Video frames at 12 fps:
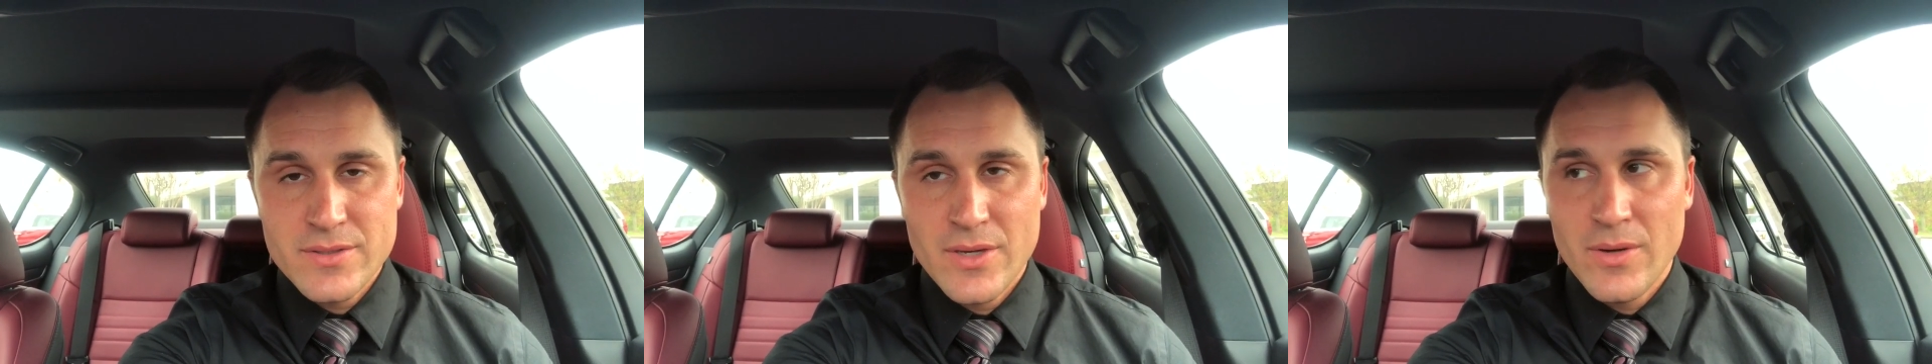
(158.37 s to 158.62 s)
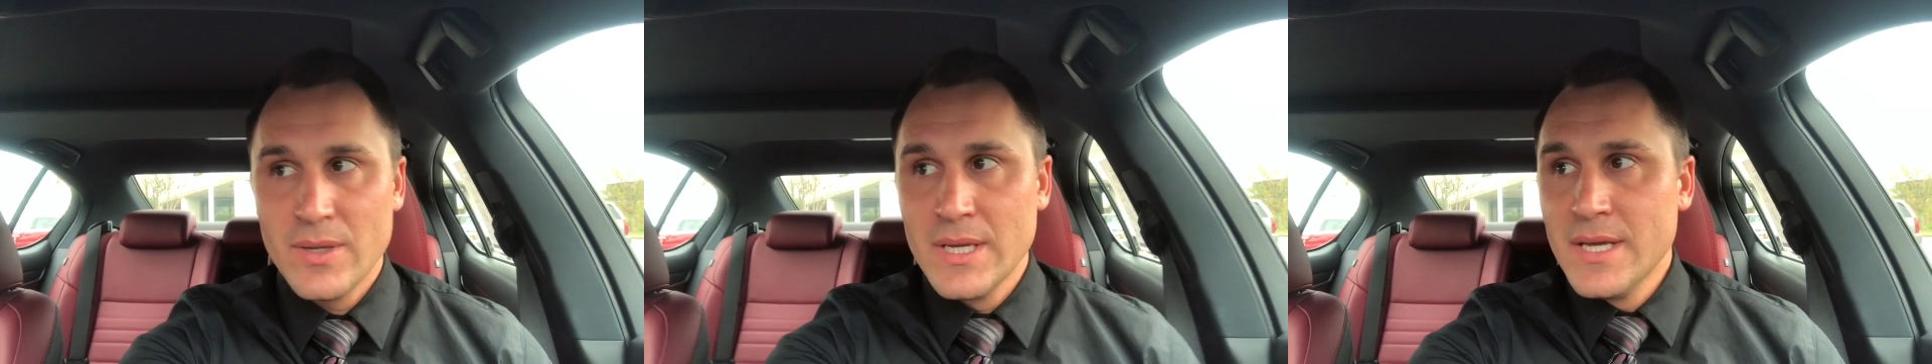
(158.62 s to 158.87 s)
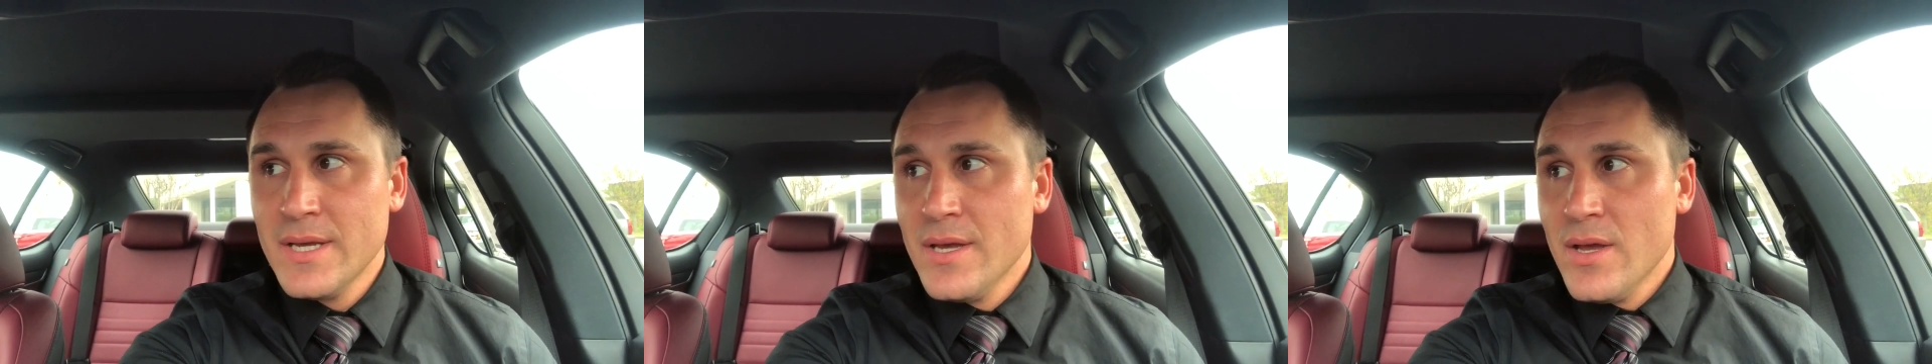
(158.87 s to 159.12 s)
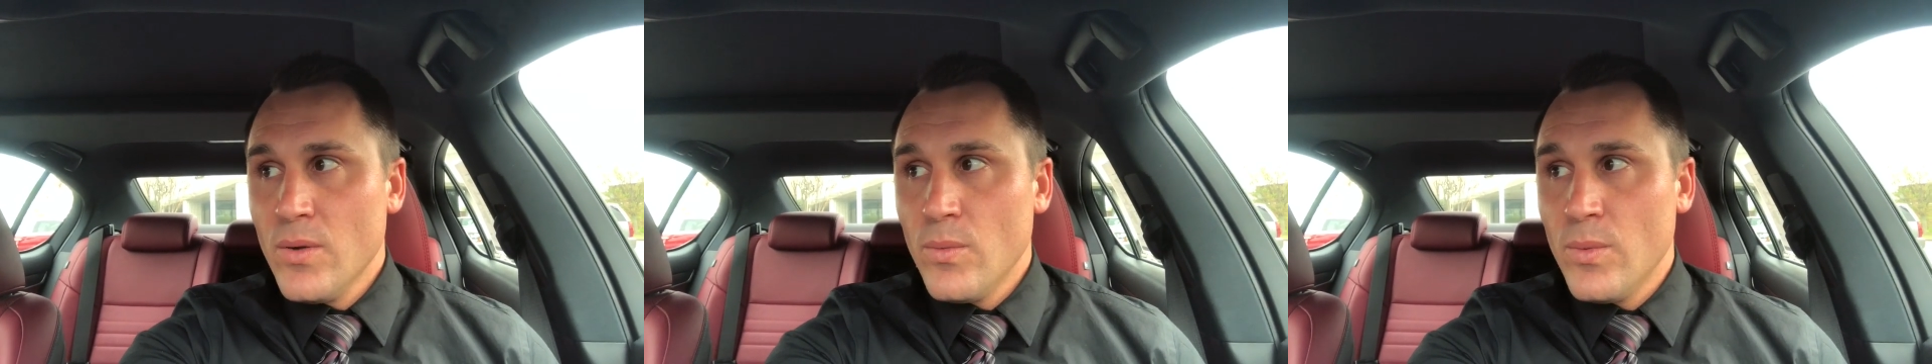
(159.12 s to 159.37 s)
So
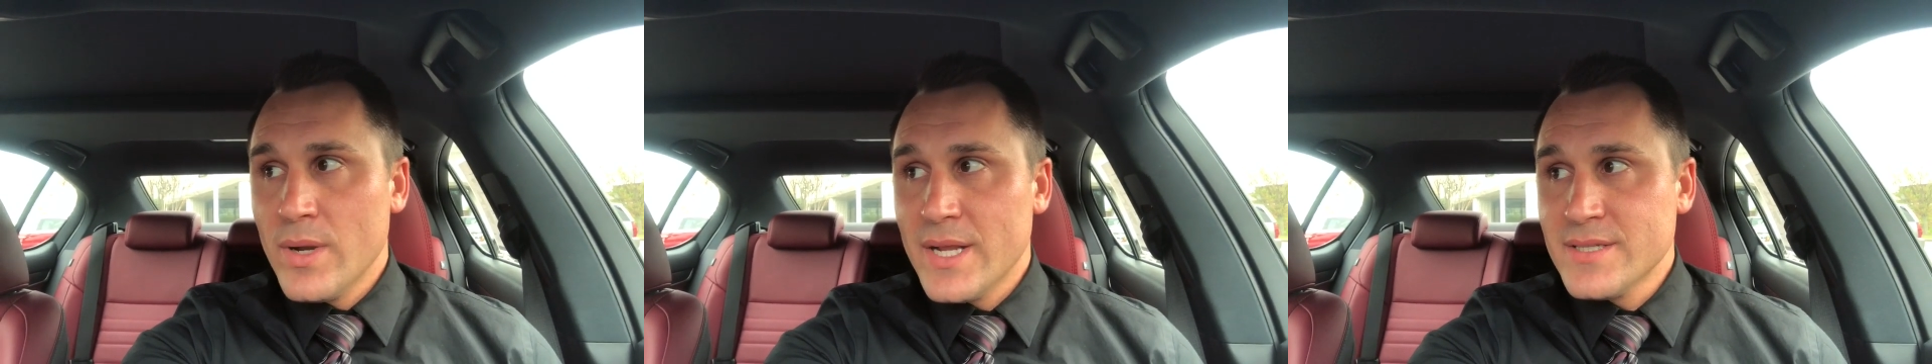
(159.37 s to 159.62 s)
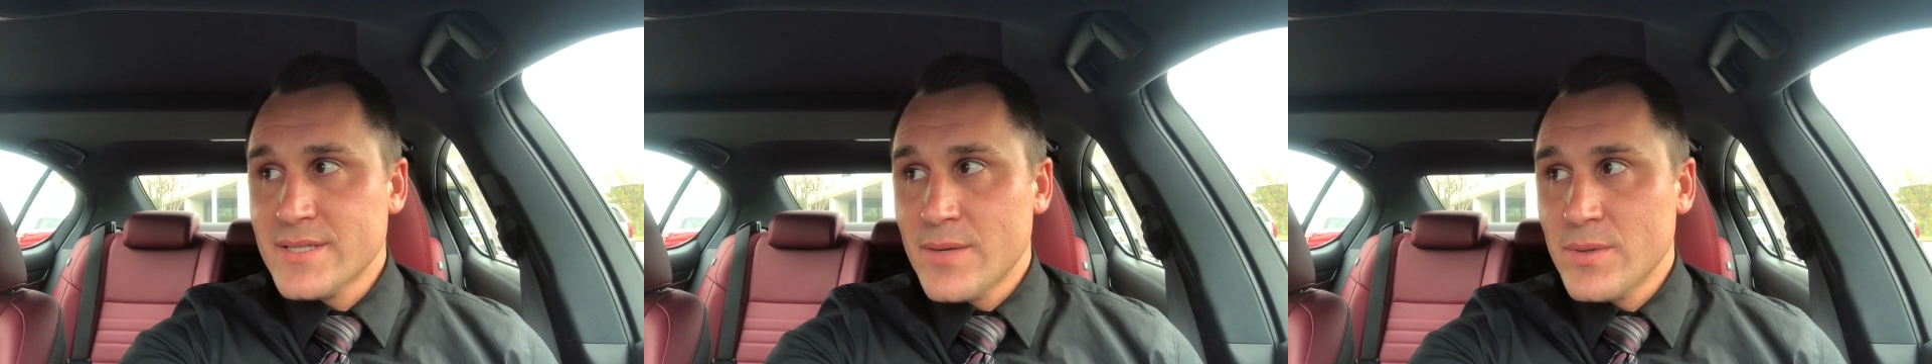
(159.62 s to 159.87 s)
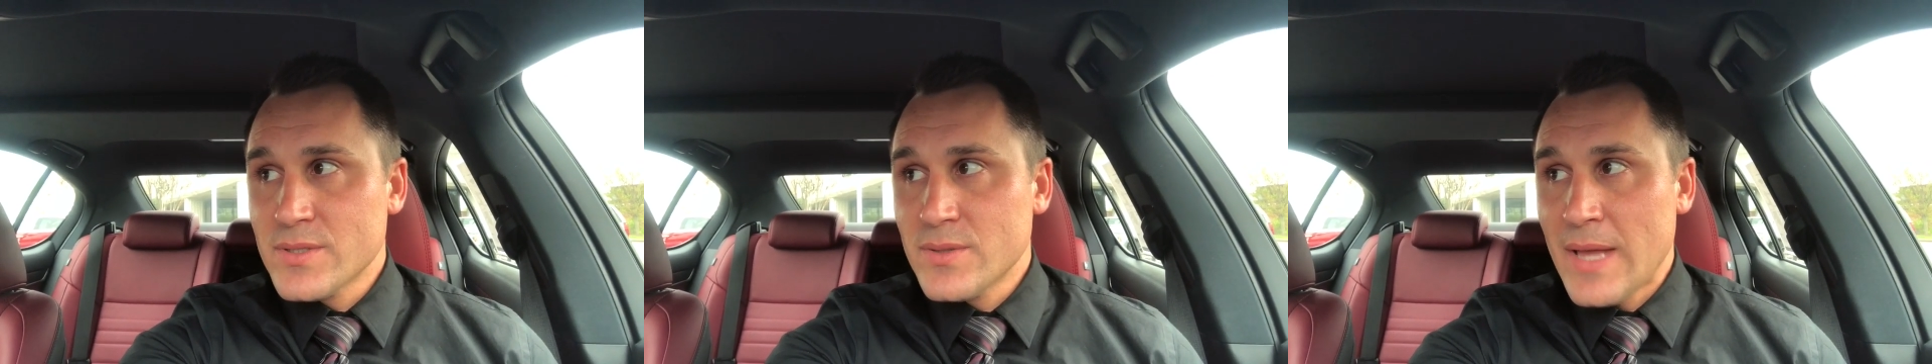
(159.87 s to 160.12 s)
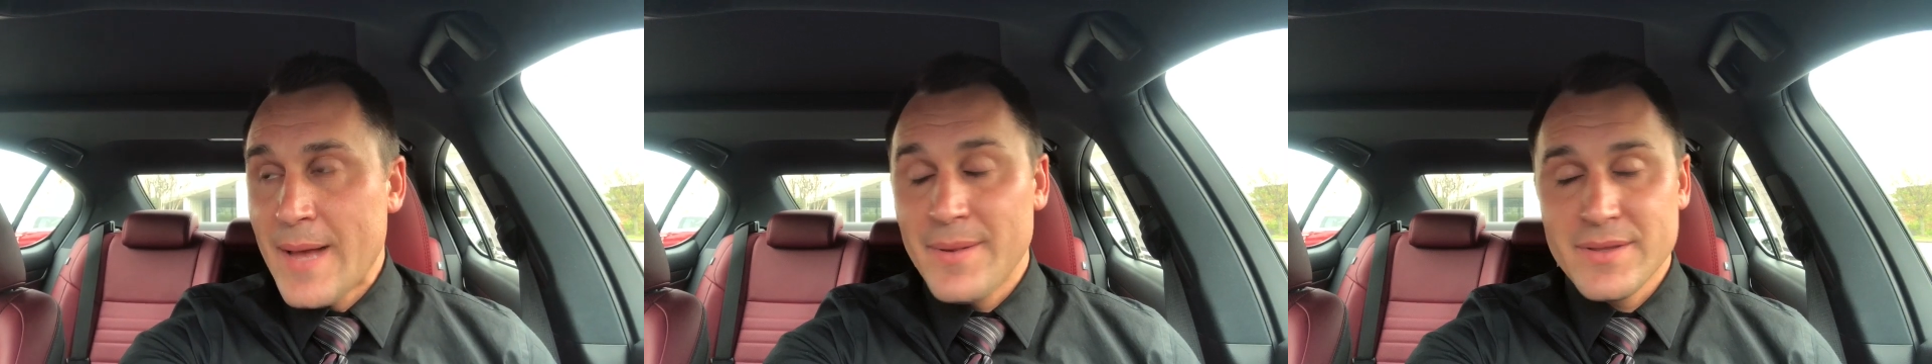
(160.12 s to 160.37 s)
what I said was,
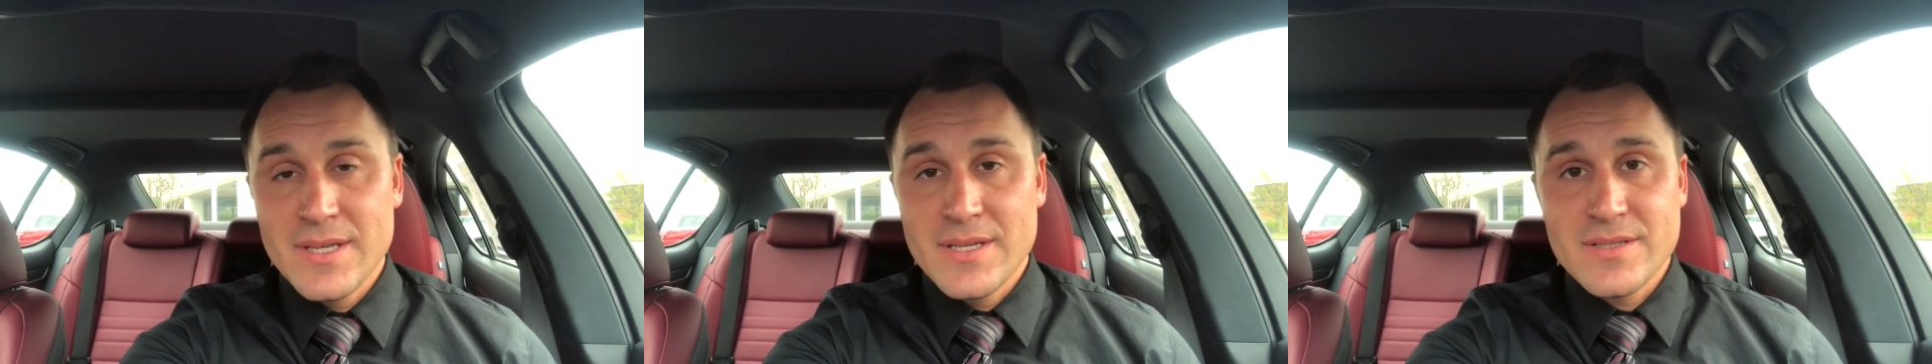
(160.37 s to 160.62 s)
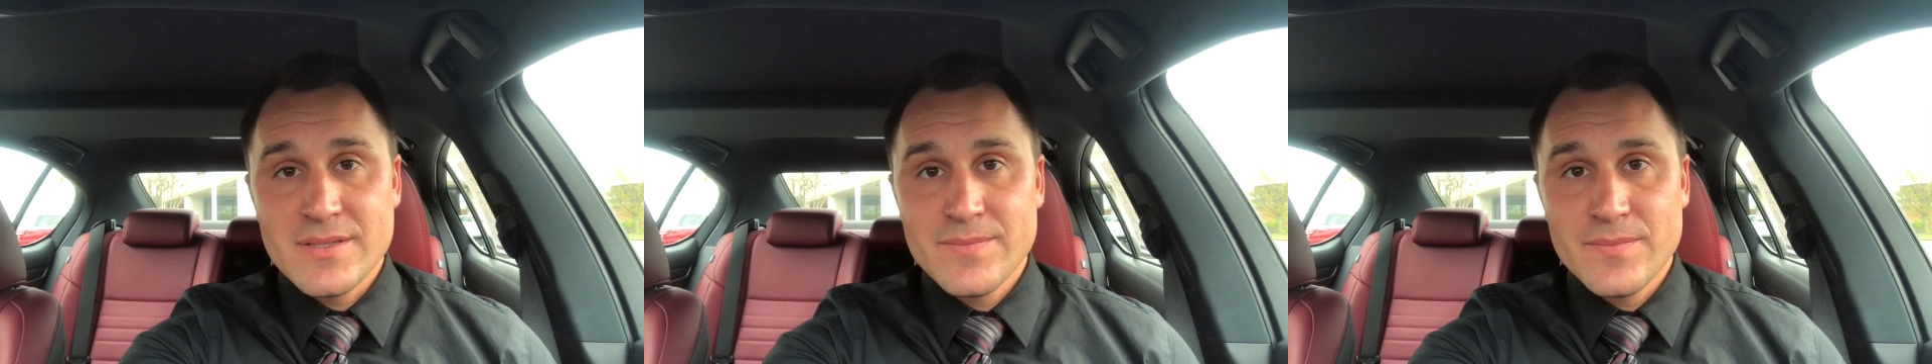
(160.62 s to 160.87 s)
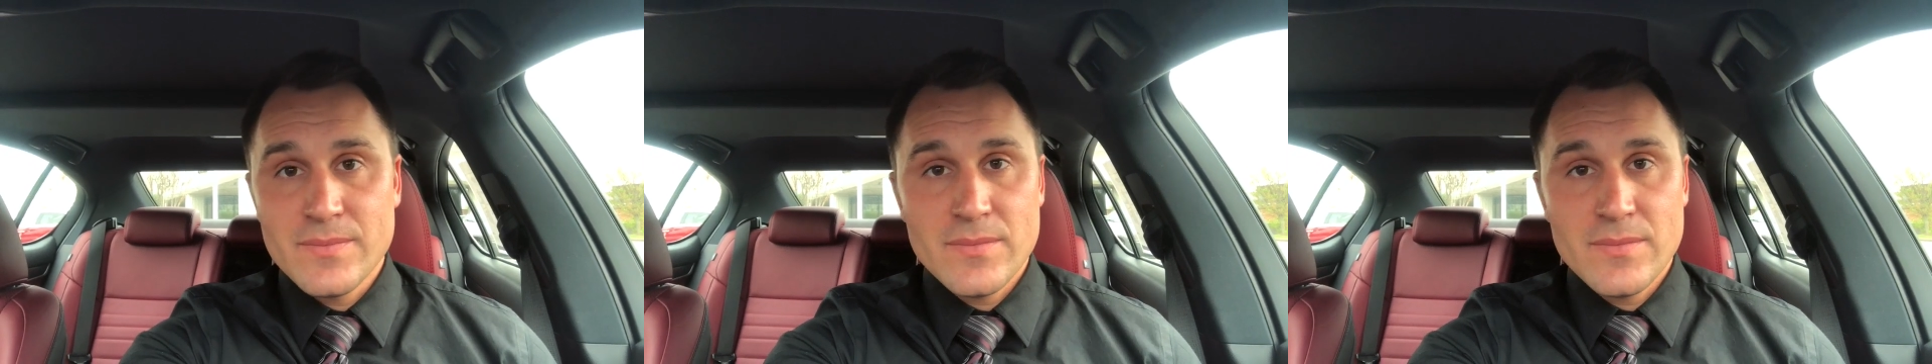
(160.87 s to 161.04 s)
How about this?